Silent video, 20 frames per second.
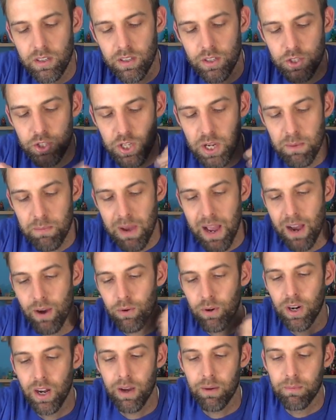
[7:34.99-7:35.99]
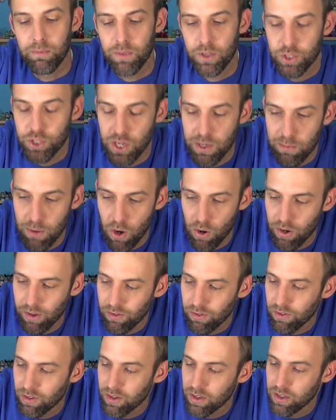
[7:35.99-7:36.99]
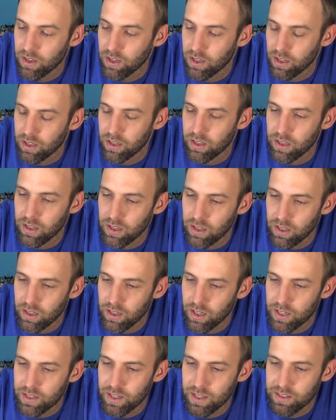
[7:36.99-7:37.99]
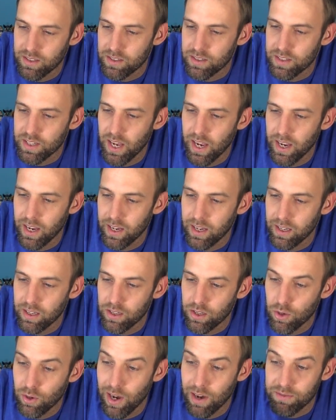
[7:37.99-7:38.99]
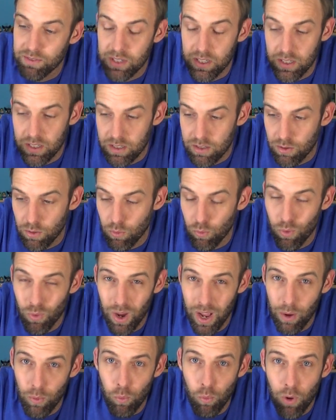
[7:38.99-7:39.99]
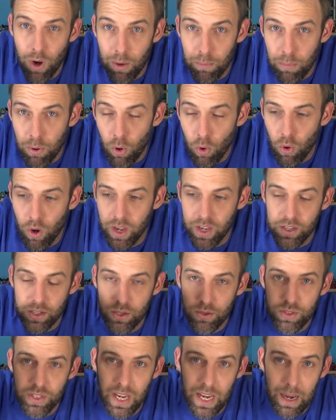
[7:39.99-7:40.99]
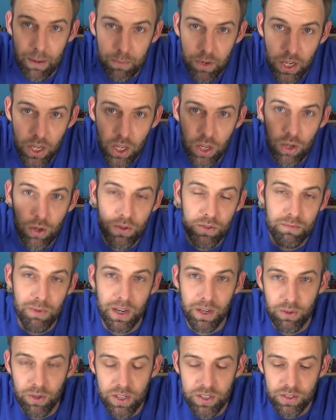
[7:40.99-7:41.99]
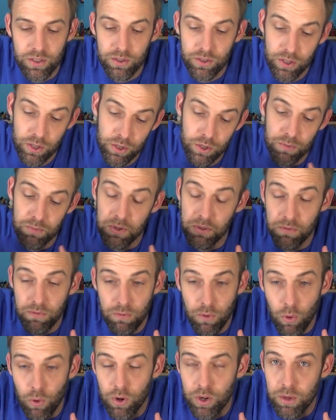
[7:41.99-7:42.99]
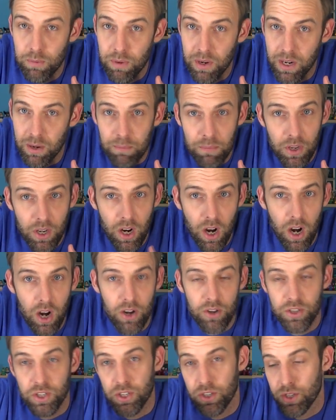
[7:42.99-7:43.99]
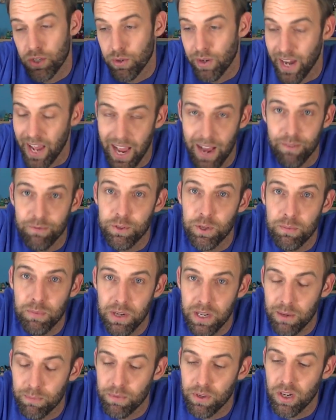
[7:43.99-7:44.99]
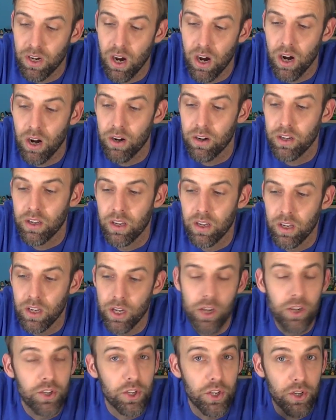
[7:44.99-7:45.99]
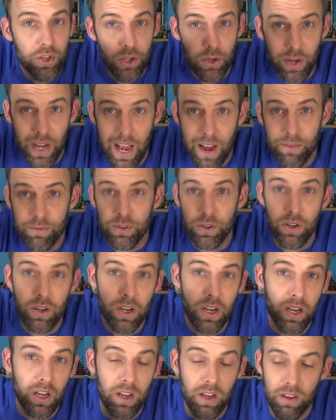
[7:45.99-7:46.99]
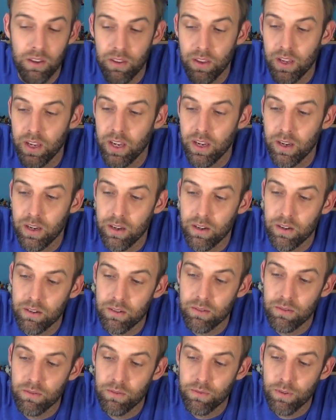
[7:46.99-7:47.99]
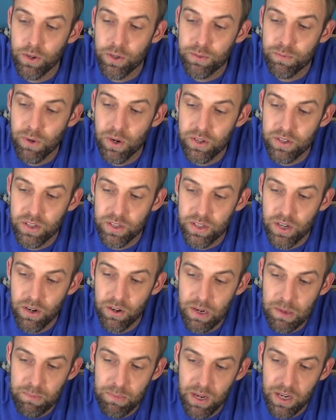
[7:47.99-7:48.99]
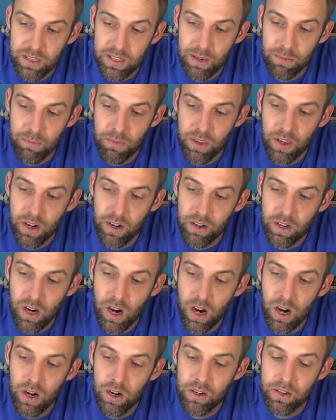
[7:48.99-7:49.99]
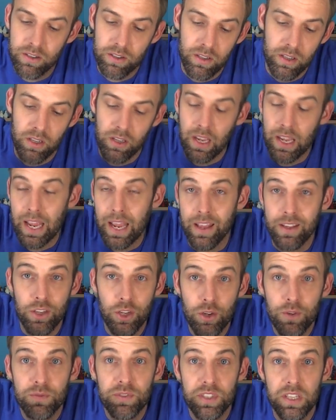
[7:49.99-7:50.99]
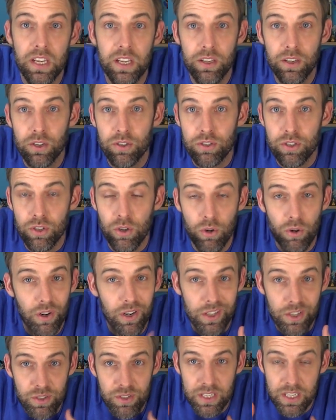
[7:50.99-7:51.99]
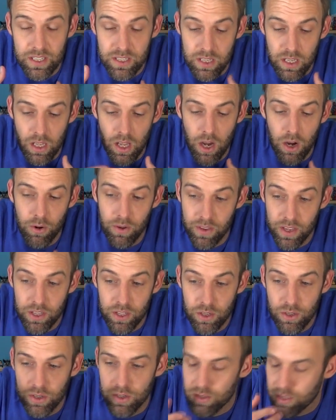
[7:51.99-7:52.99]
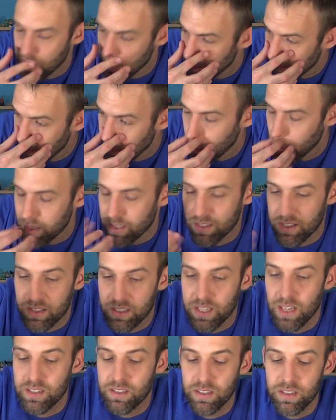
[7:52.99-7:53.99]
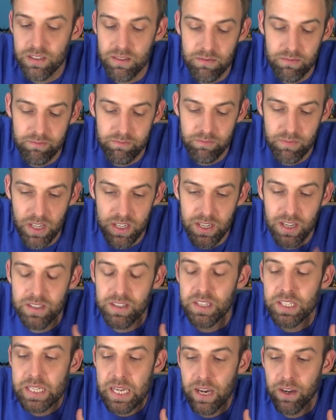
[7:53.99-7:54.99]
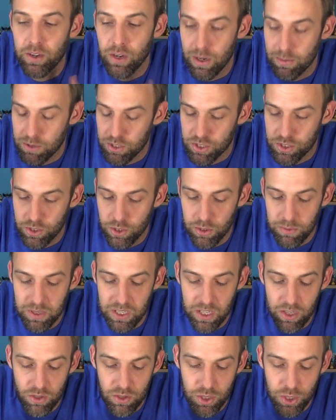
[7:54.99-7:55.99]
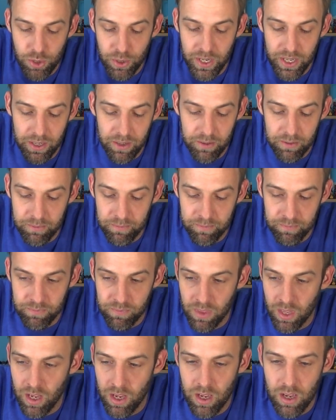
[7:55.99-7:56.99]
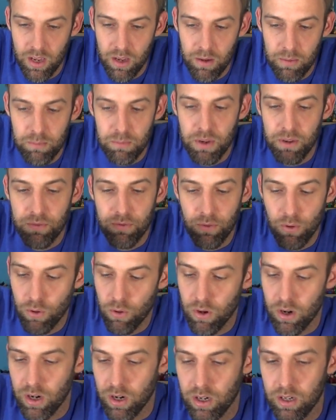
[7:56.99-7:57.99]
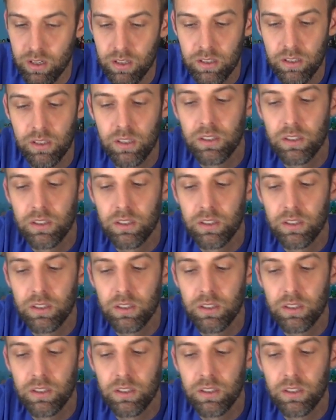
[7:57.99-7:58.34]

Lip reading: the Chi power-up, the Chi bonus, it doesn't say you have to, at what point do you say I'm going to use my crystal? Do you do it before you pick up the card? Do you do it after you pick up the card? Do you do it after the first person's already picked up their card and you've seen your score and you see it's low and then you use it? I mean, it just doesn't tell you. I'm assuming you do it before